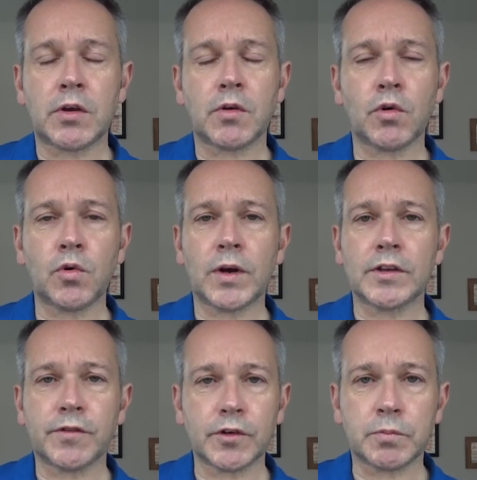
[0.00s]
always
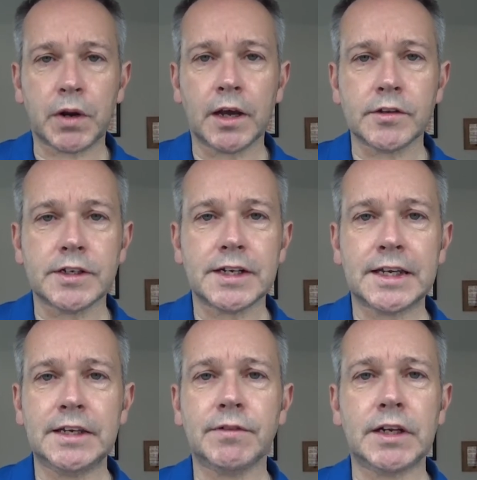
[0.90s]
feels planted,
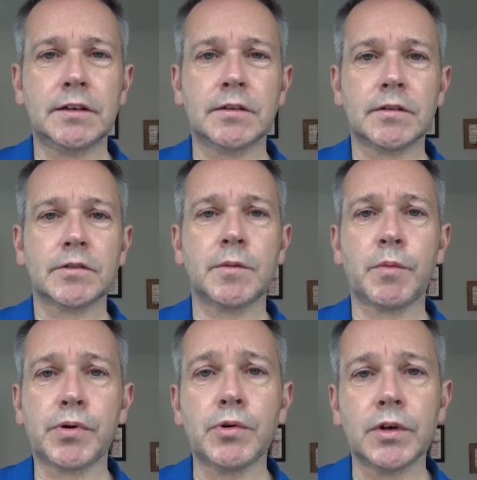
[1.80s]
even in some
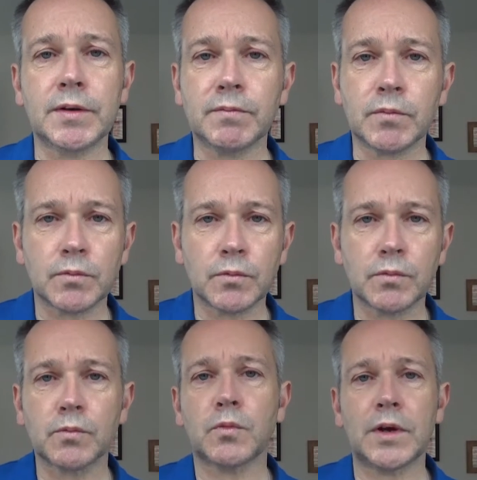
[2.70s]
appalling
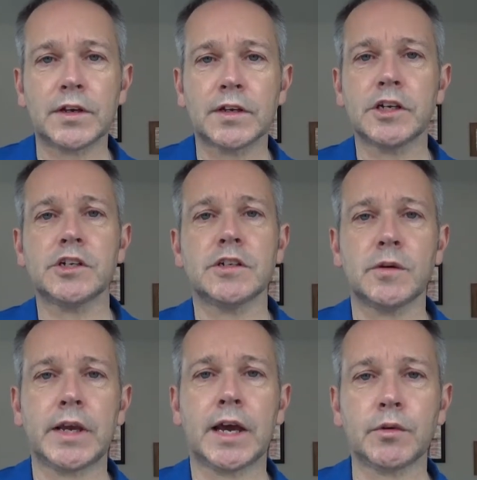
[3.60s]
weather conditions that
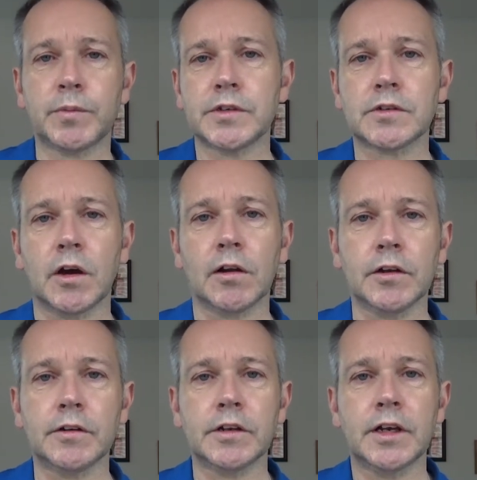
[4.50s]
we had up in
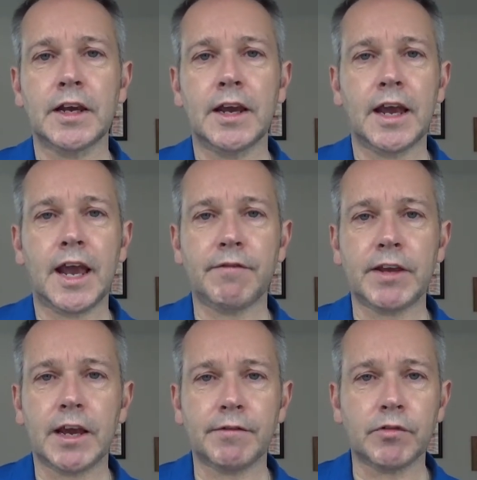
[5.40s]
Scotland.
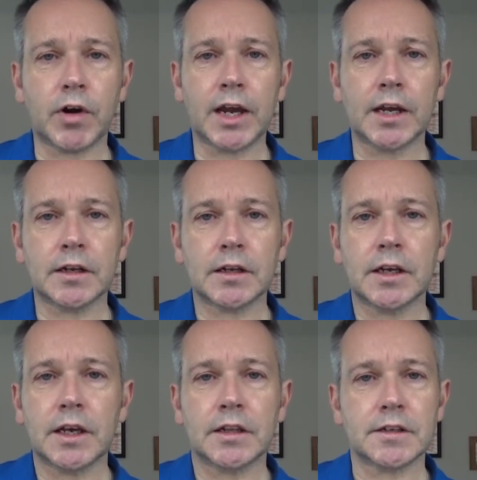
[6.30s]
Heavy rain.
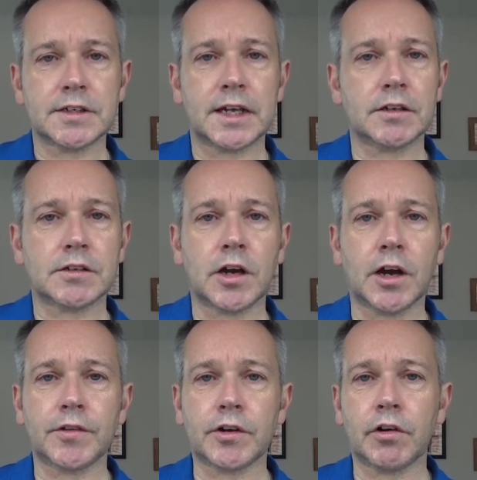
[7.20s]
The standard
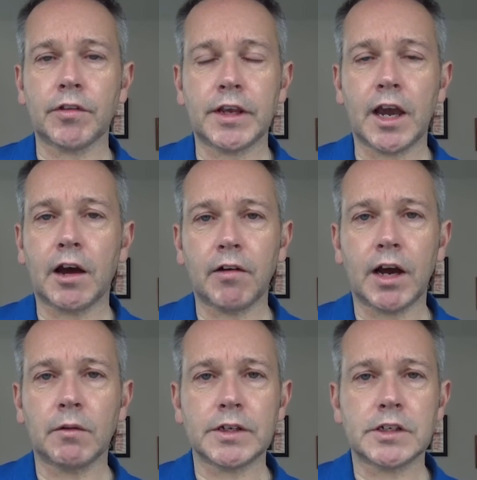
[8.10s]
tyres that are on the
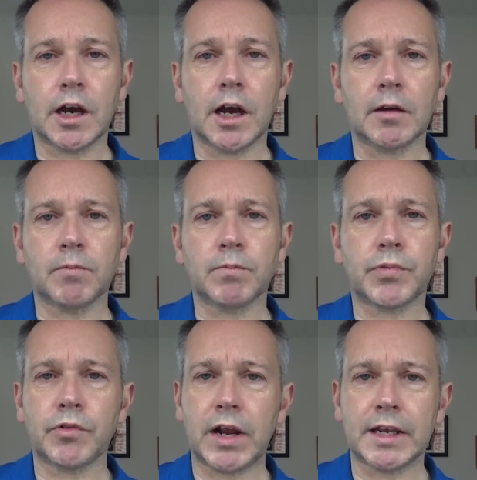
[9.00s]
RR, which are
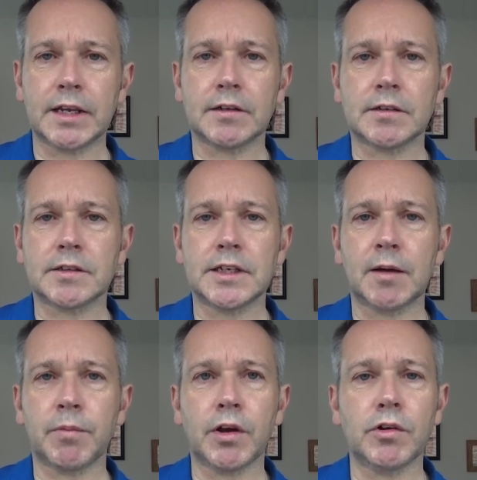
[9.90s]
Pirelli
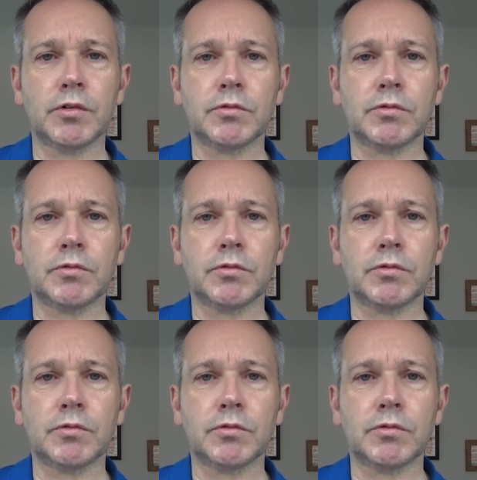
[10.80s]
Diablo